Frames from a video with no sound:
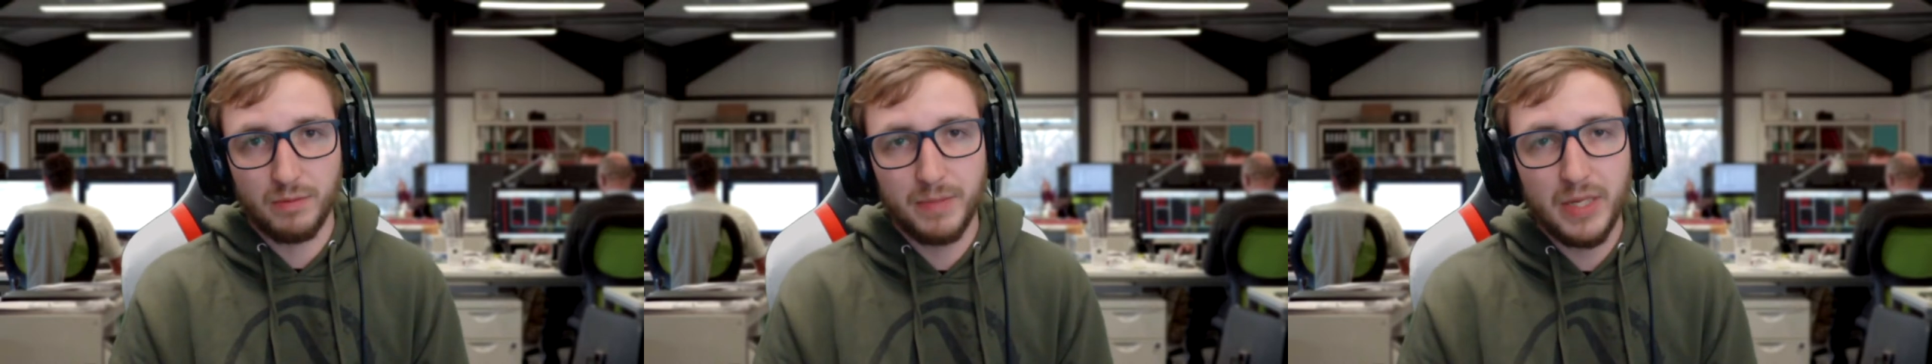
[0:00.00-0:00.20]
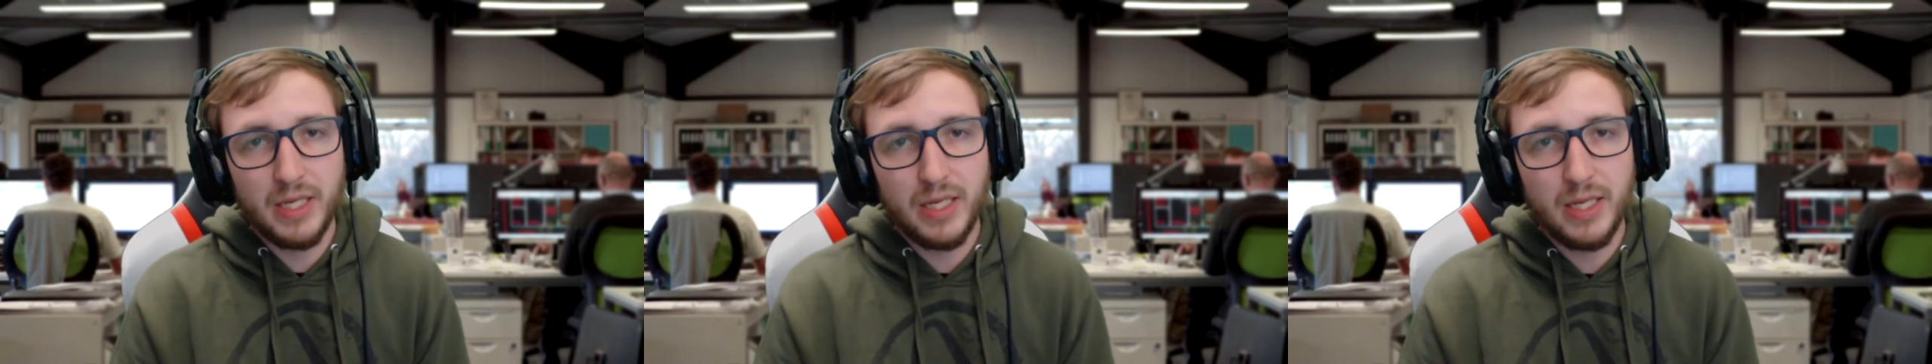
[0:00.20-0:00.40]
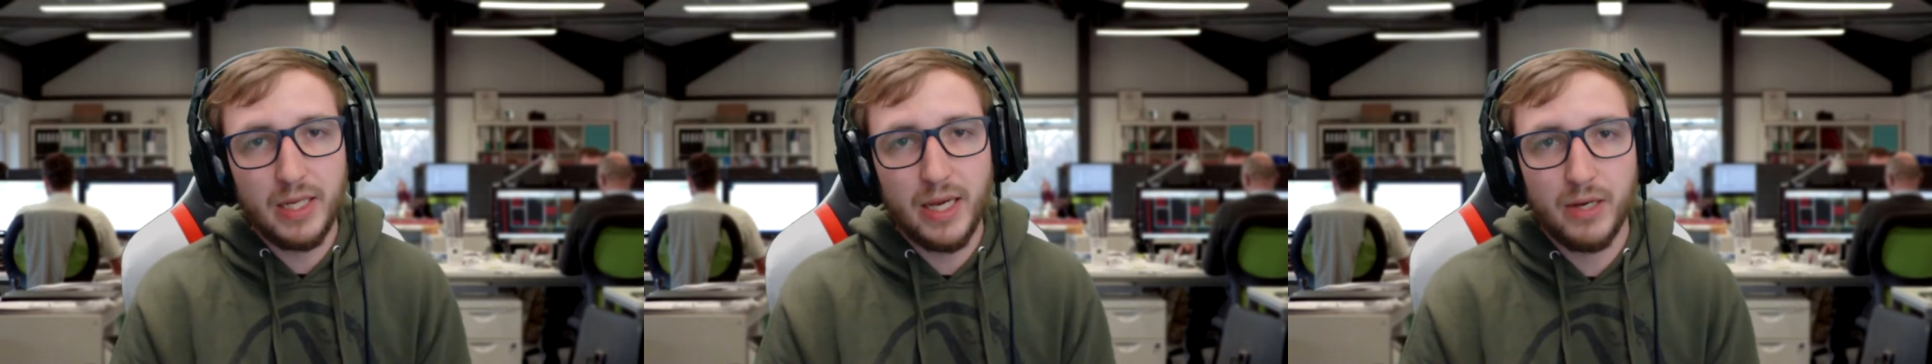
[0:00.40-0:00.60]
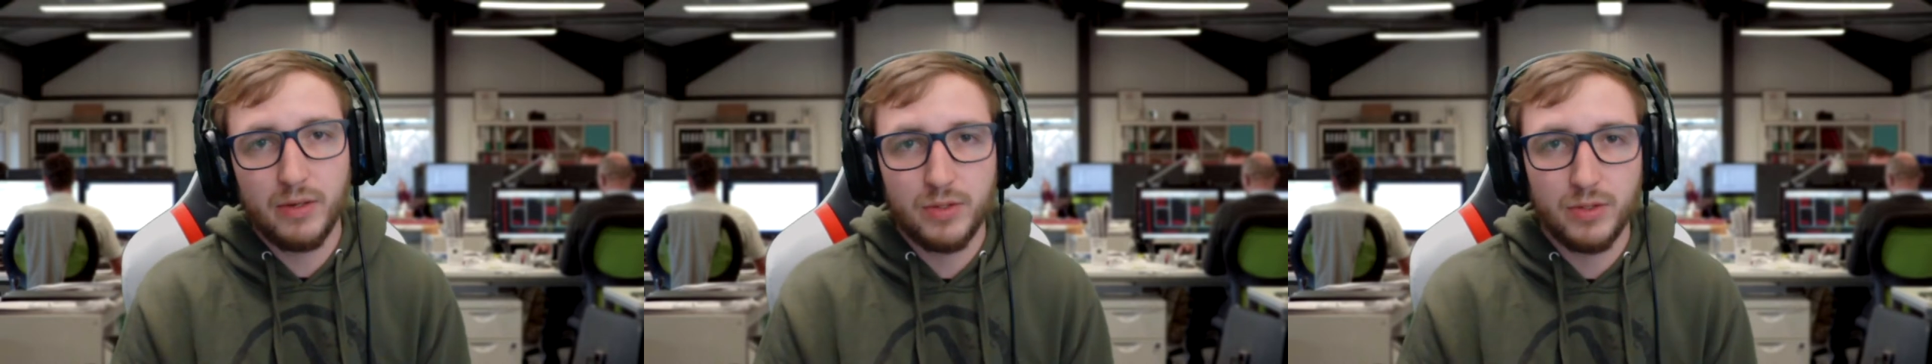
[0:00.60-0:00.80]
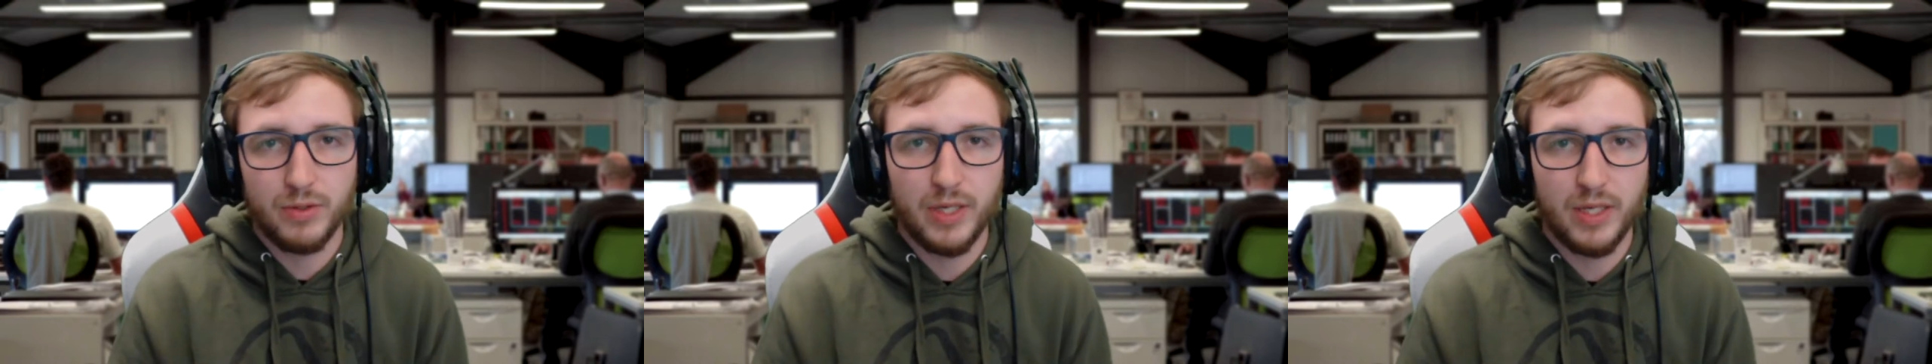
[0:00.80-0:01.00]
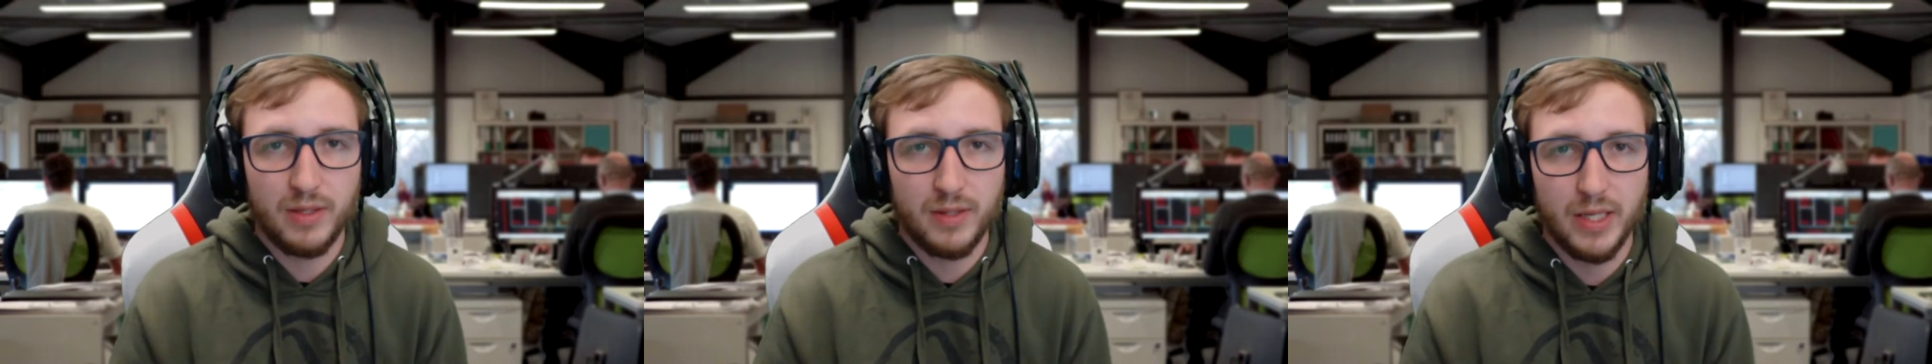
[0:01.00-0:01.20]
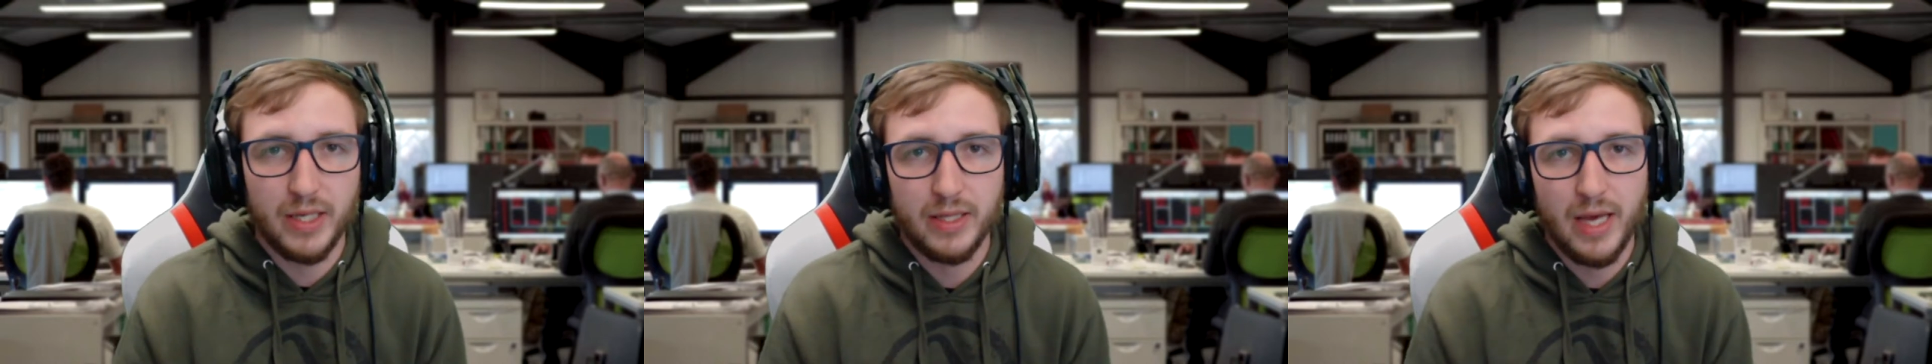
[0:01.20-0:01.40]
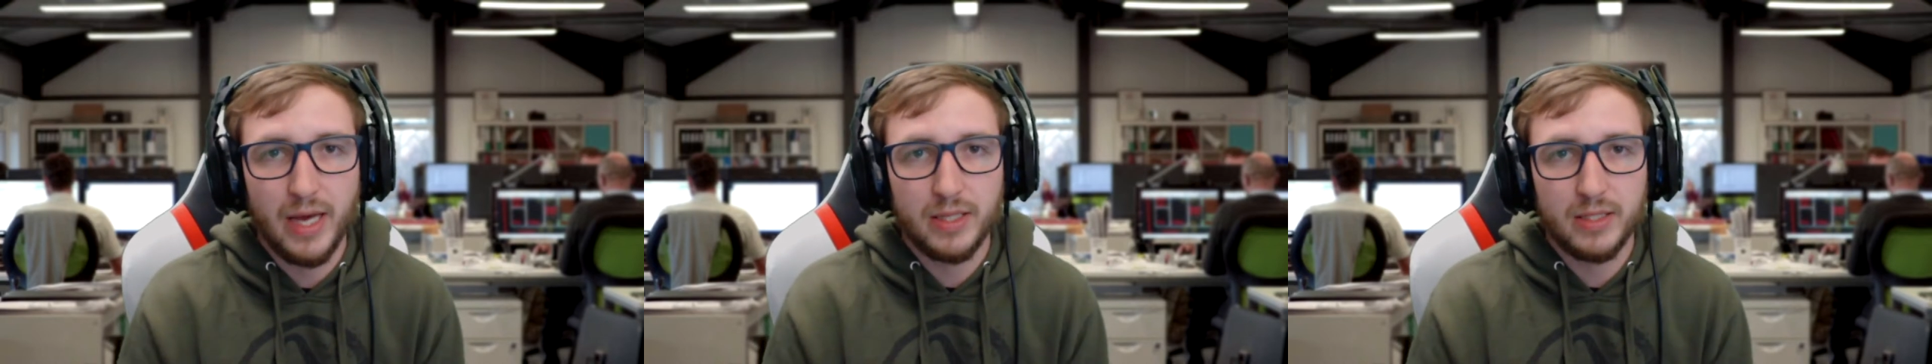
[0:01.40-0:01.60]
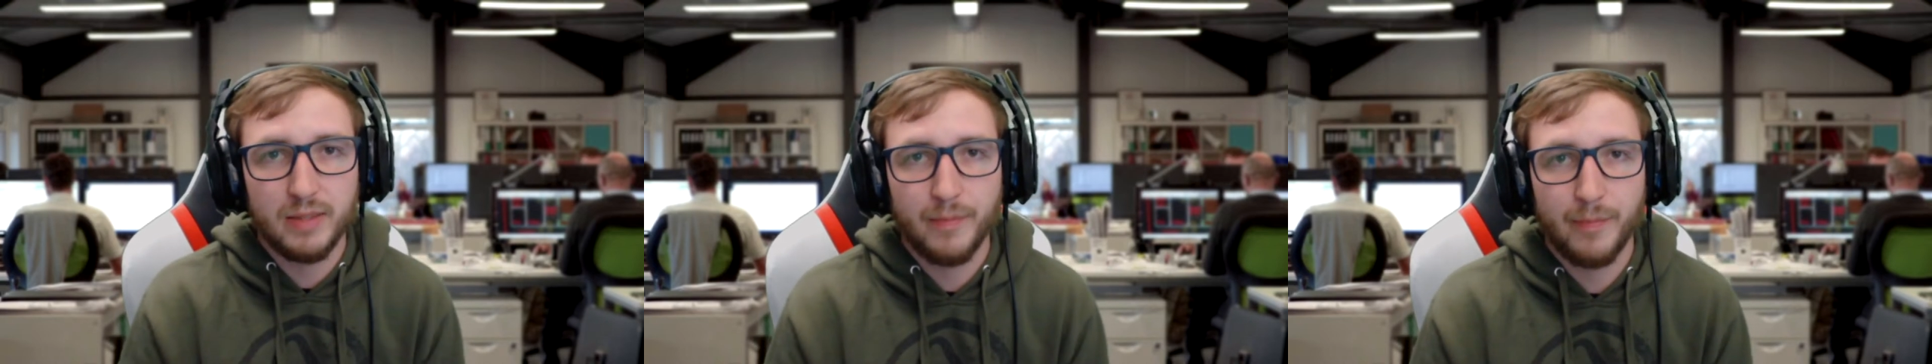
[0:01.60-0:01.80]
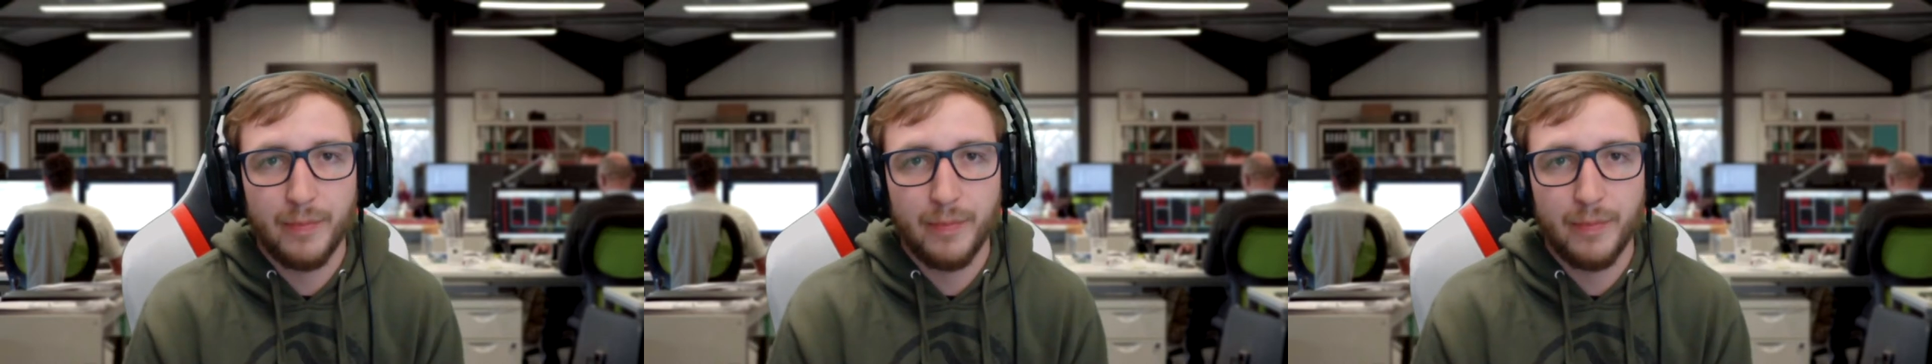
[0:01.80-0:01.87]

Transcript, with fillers: pinky out or anything like that.